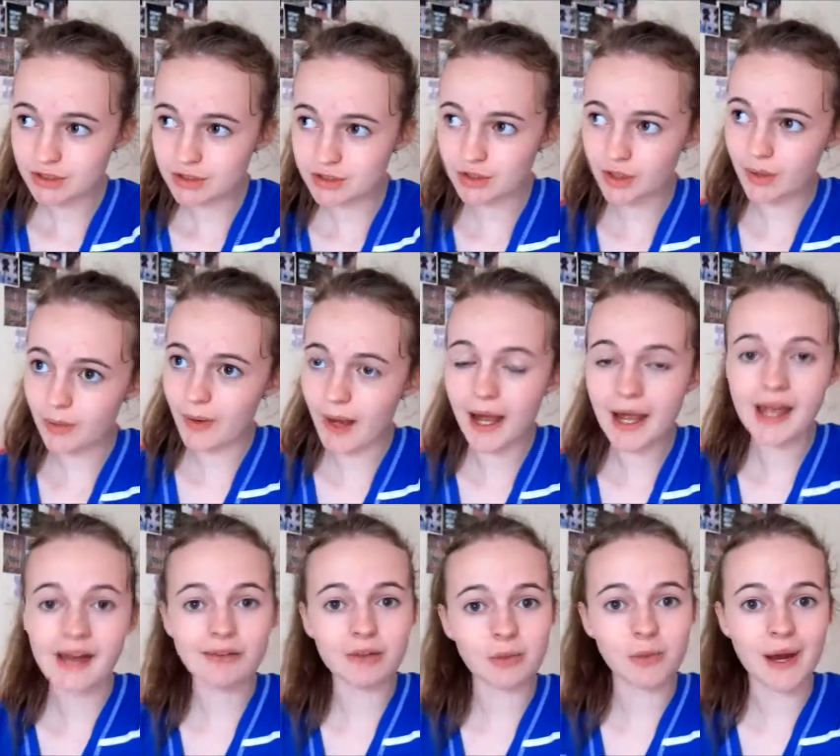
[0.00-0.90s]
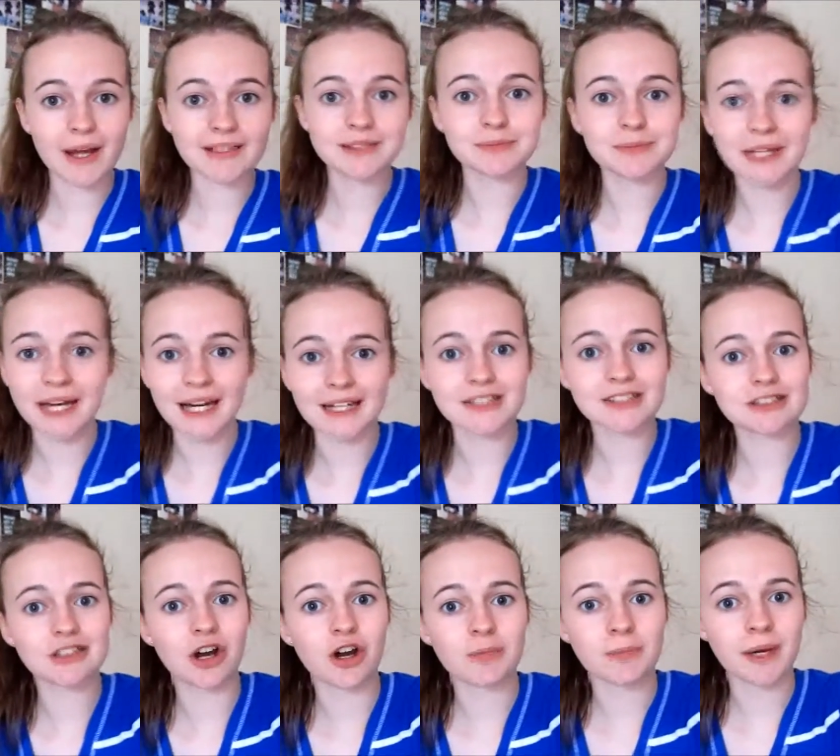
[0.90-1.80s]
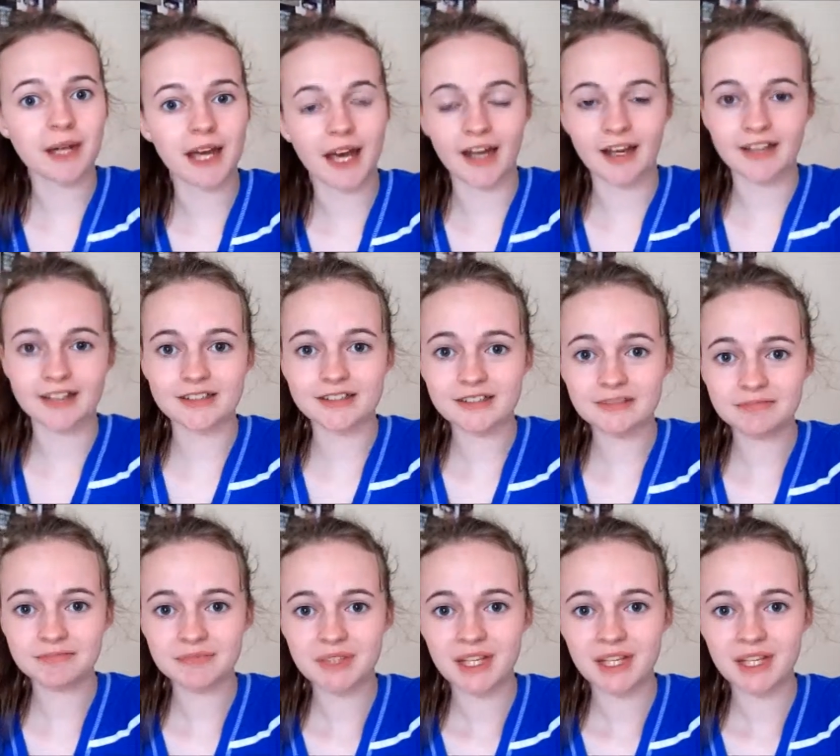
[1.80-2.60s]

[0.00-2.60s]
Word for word: so I have a random cut on my ankle